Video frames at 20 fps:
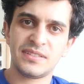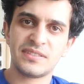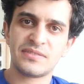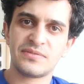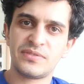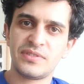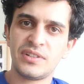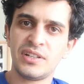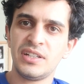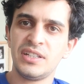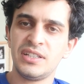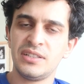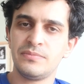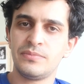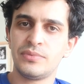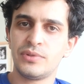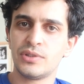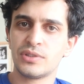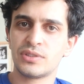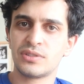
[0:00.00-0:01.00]
is very
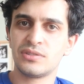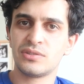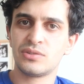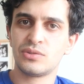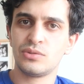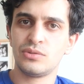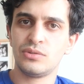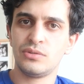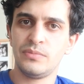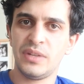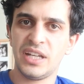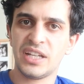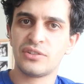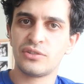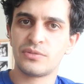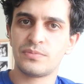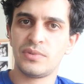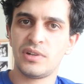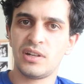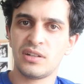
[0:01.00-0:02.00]
important to make
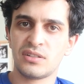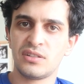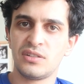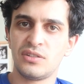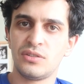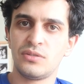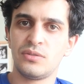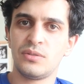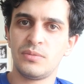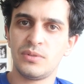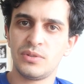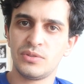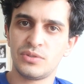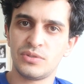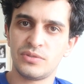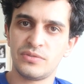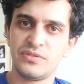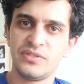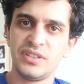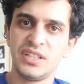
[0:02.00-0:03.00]
your partner know about
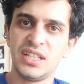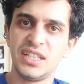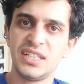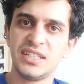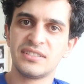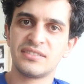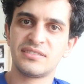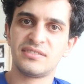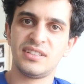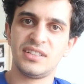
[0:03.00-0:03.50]
your feelings,